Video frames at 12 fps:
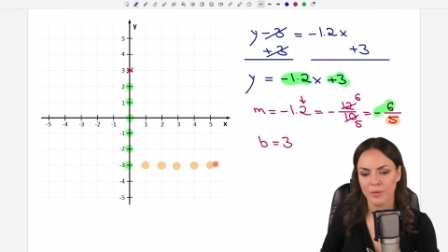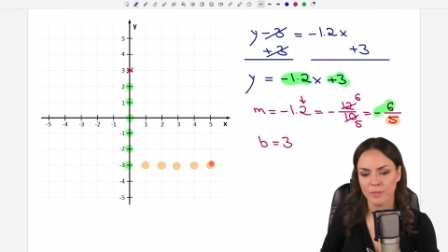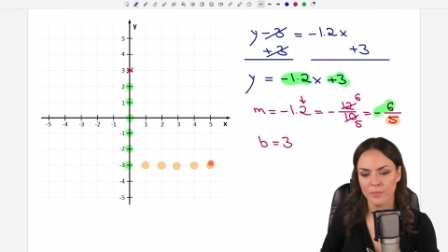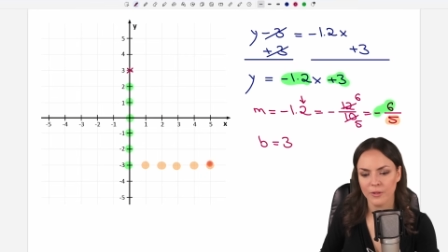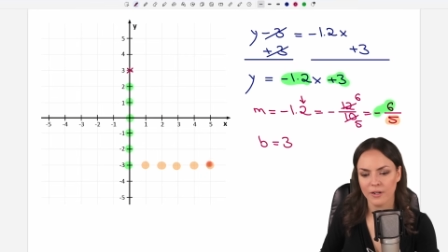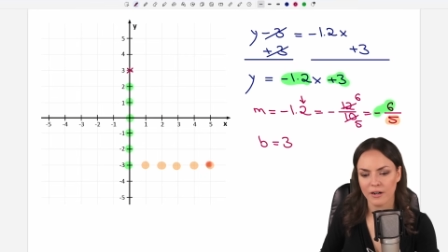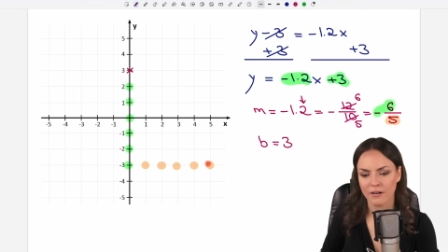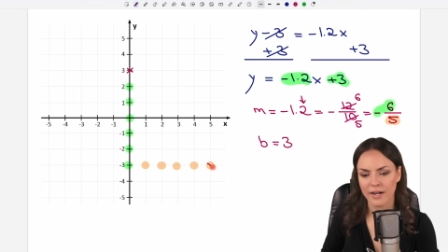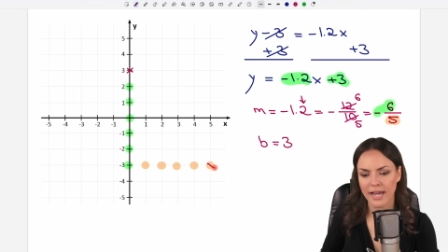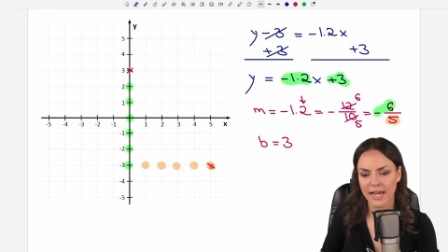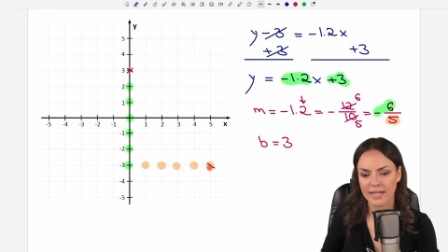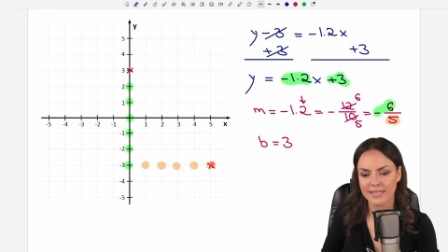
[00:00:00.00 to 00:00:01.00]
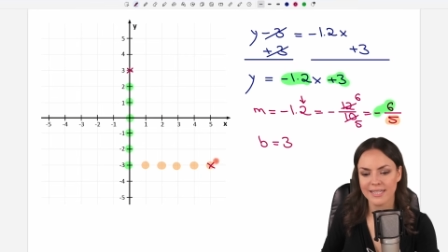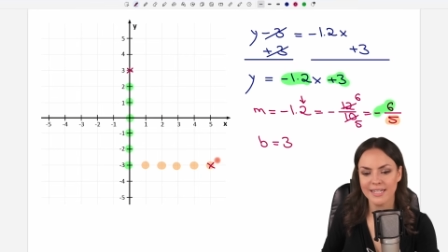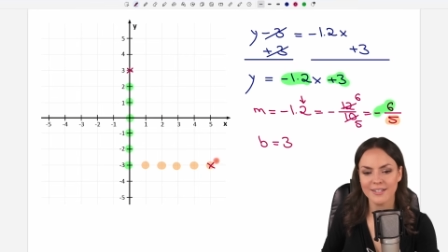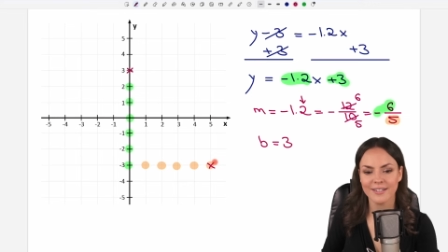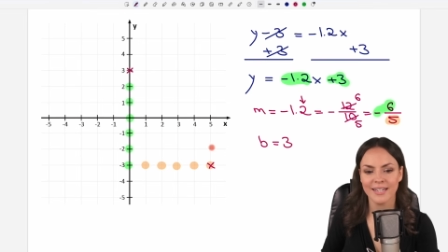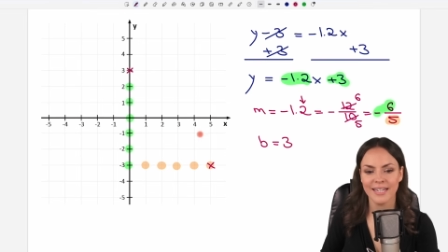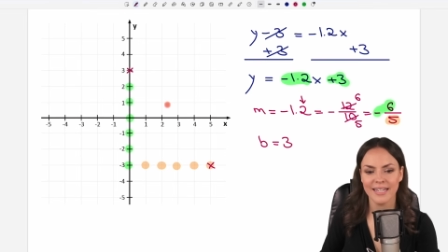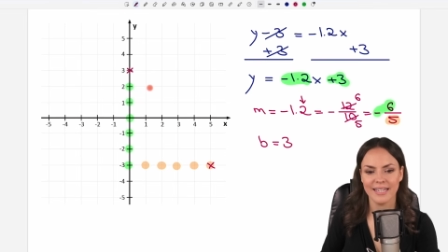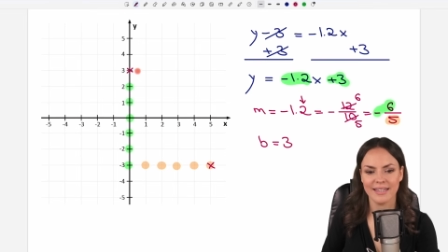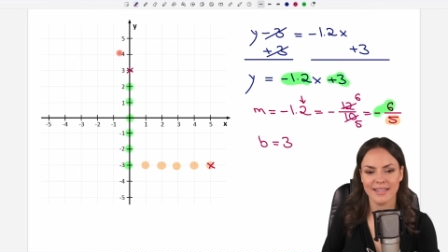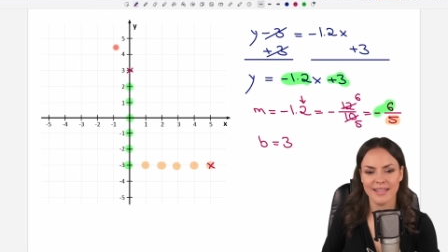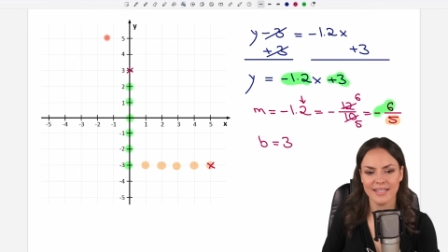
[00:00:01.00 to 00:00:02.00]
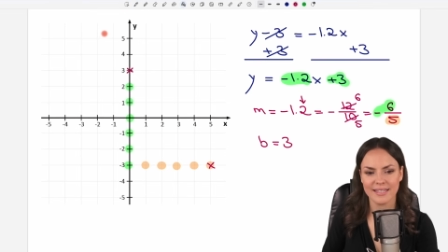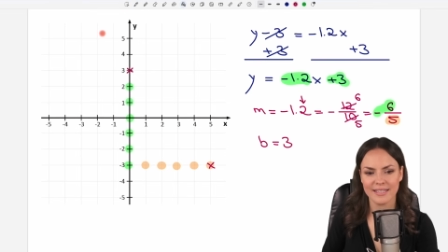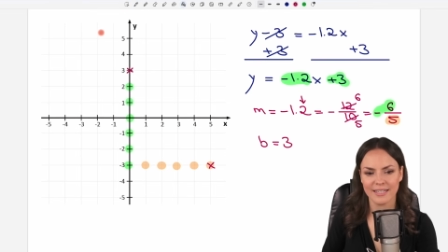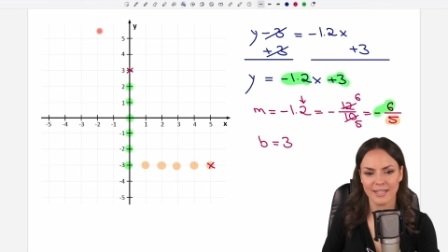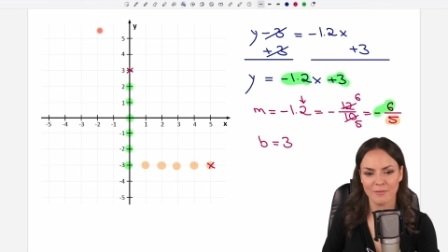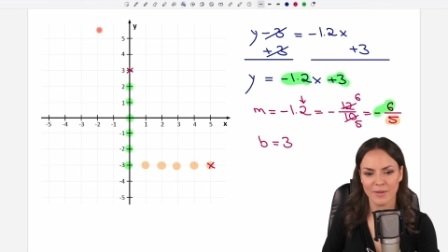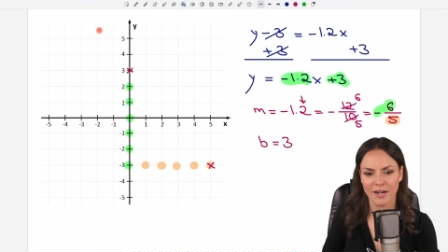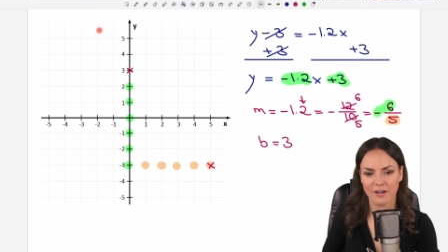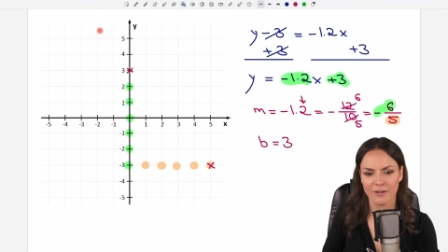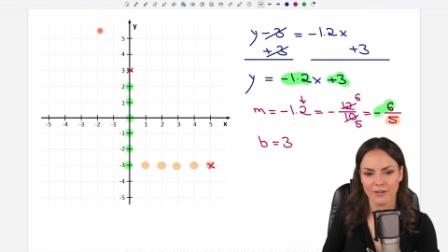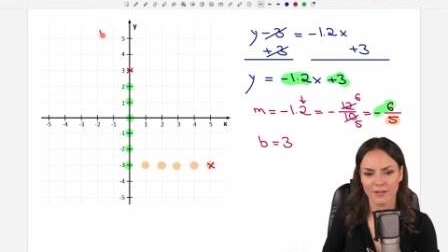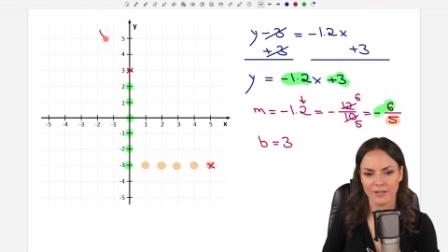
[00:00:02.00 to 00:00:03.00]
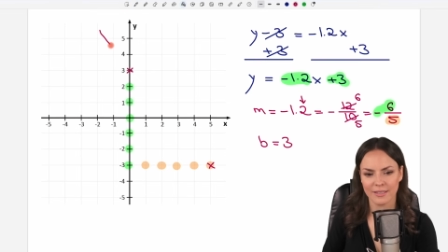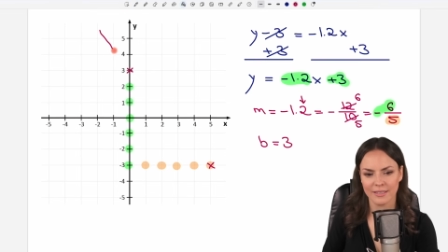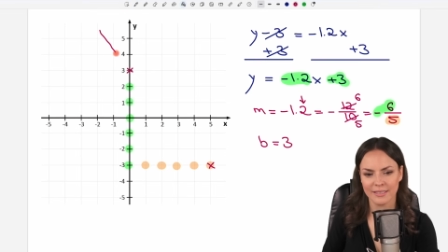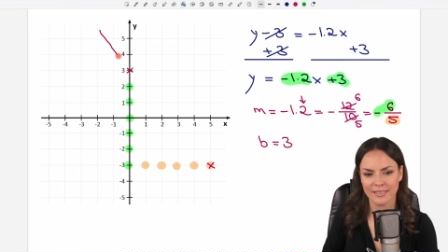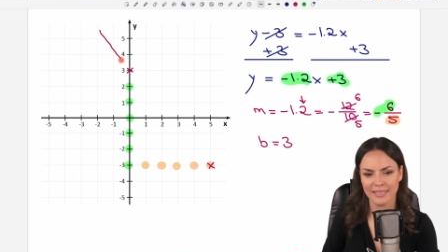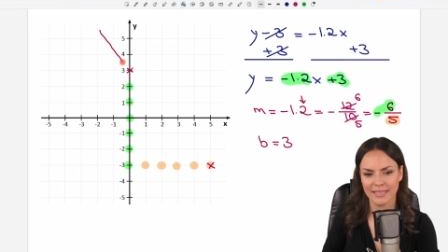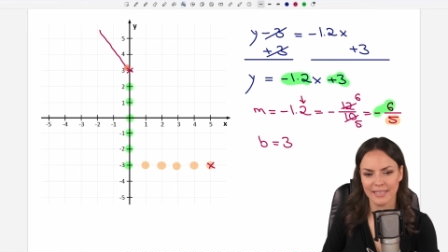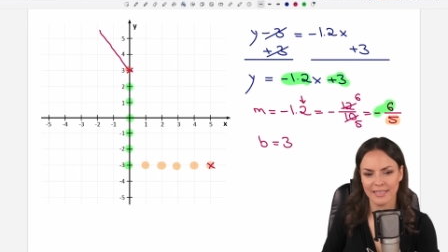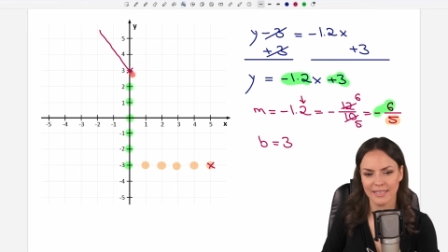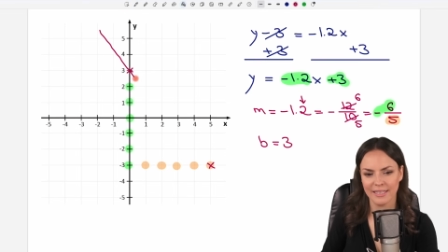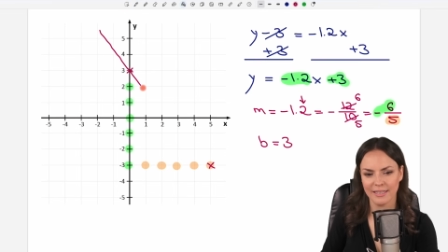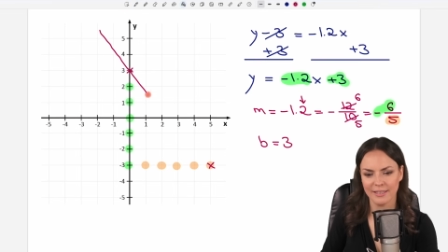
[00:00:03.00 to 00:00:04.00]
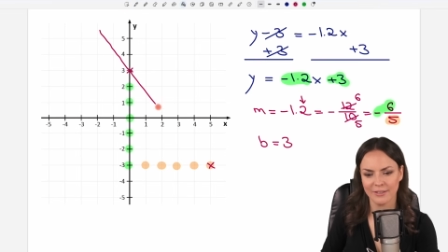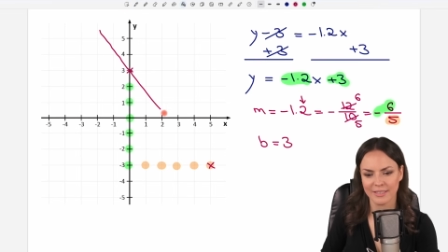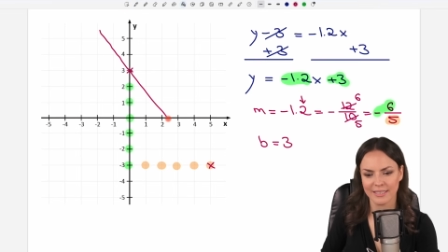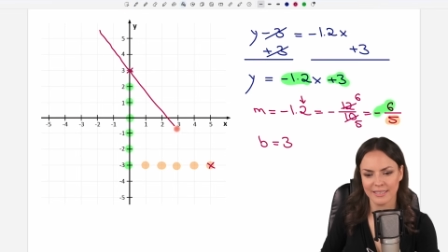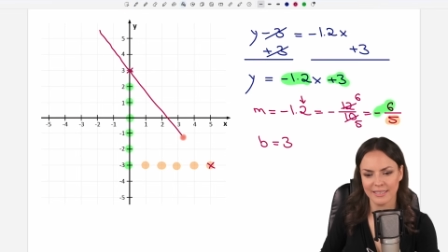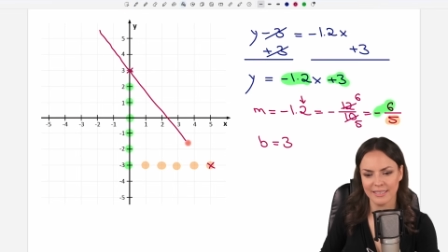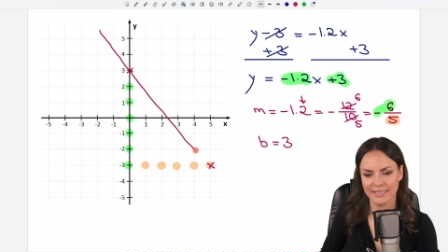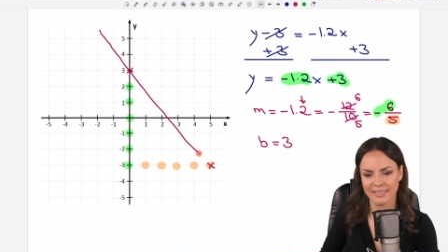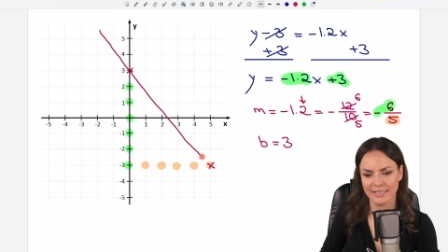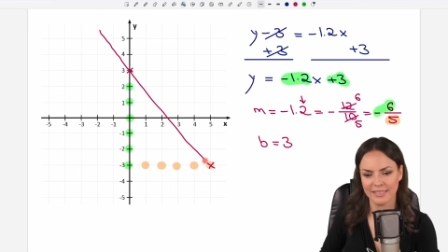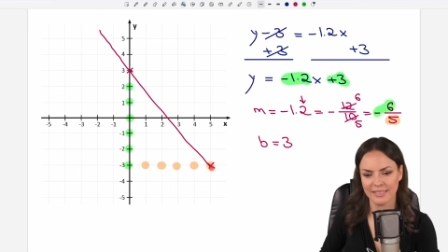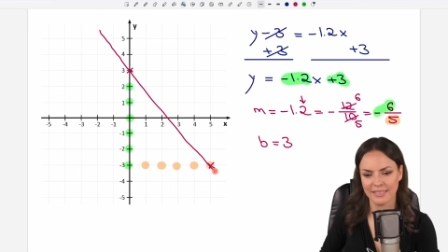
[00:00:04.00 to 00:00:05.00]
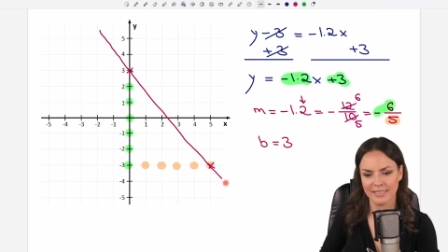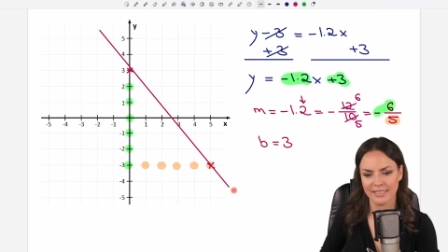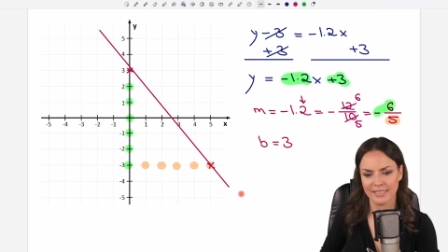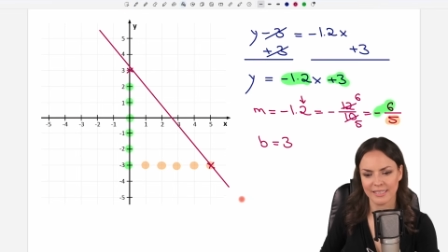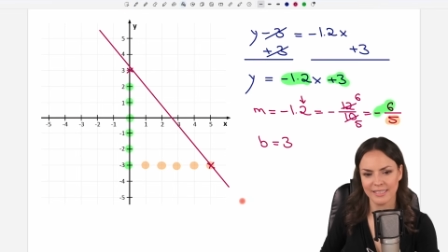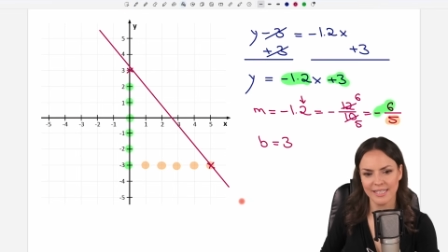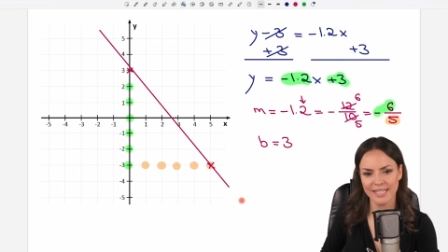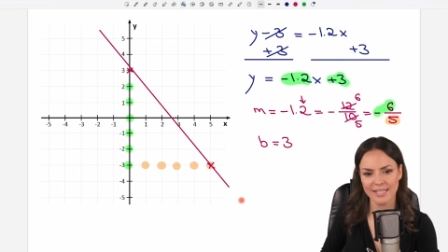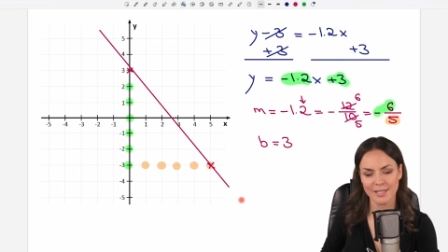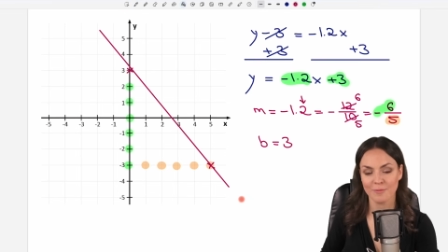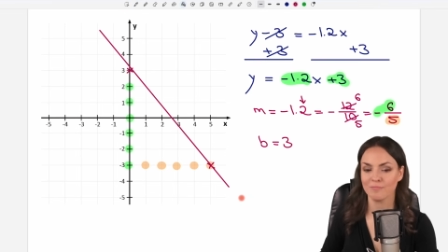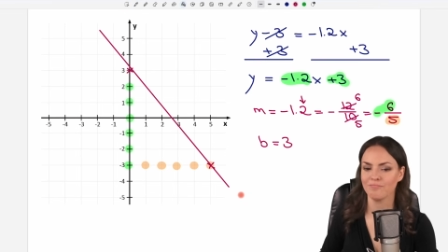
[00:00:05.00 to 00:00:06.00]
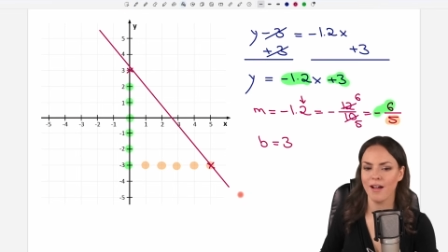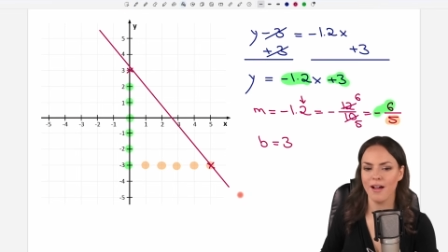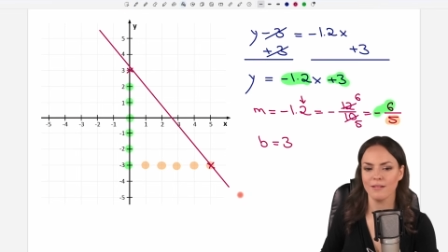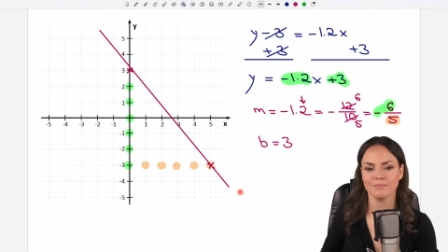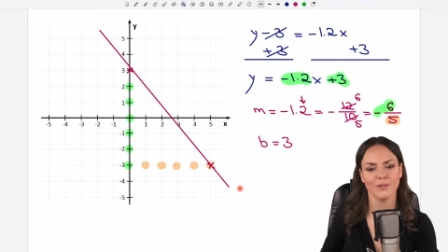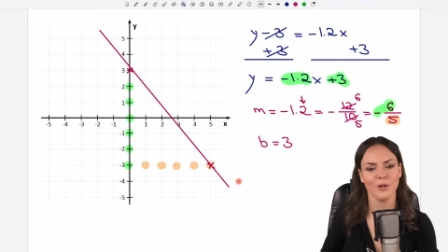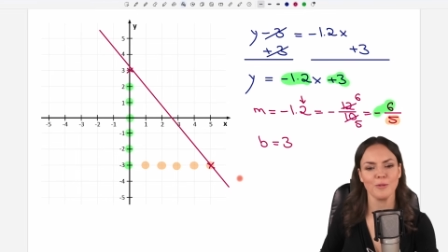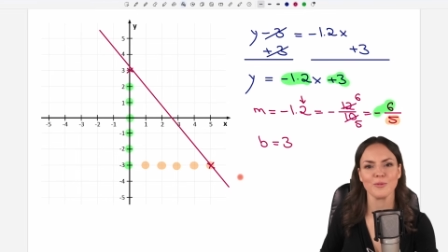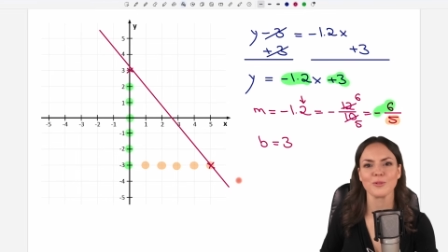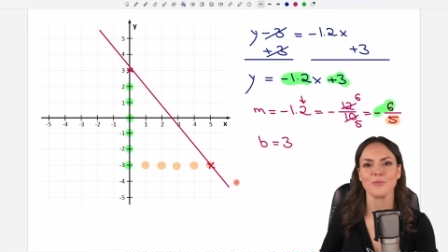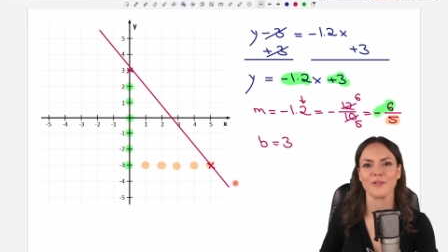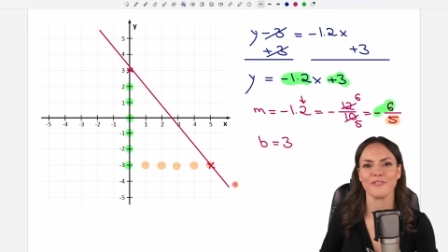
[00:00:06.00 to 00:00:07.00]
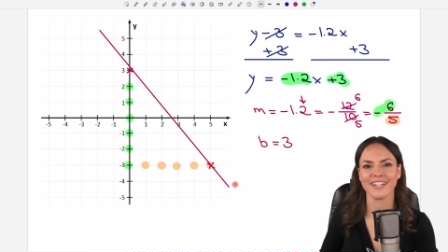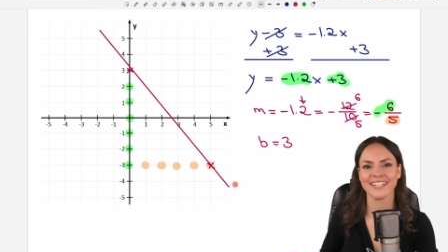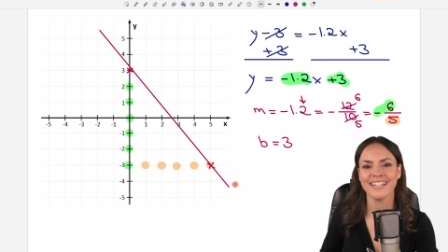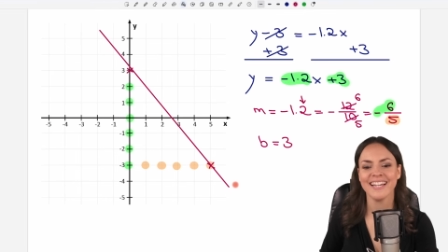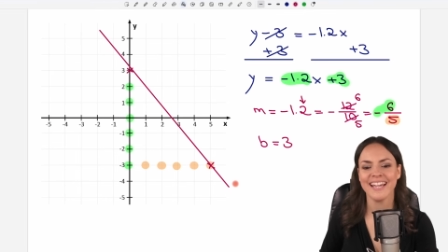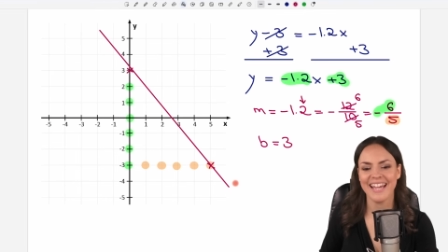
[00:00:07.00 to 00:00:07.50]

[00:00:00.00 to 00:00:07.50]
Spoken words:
We put our x here. This time our line looks like this. Huh, almost perfect.